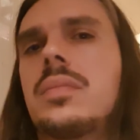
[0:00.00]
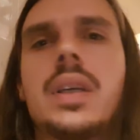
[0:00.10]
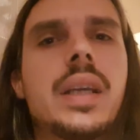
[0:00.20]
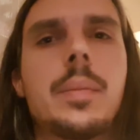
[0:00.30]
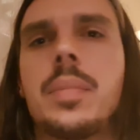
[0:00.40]

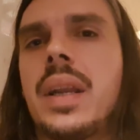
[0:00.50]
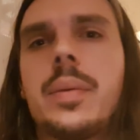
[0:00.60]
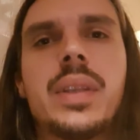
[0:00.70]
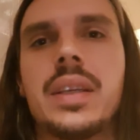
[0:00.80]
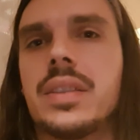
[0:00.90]
Again, play
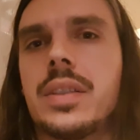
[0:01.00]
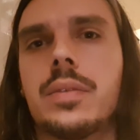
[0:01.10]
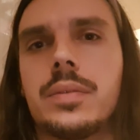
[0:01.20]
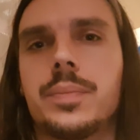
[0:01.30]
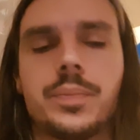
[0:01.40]
with it yourself.
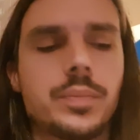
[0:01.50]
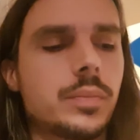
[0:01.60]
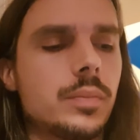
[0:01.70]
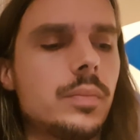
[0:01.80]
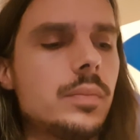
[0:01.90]

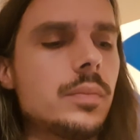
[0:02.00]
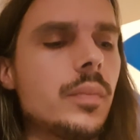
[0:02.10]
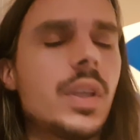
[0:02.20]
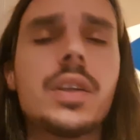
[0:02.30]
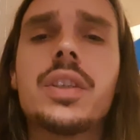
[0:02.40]

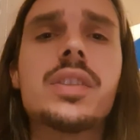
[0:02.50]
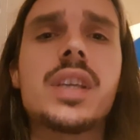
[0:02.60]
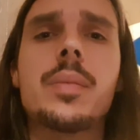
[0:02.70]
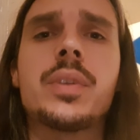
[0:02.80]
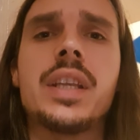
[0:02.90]
You can do the
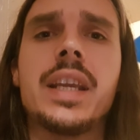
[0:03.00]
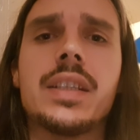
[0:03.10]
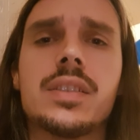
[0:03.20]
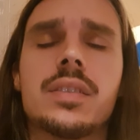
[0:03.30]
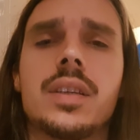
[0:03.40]
same on your knees.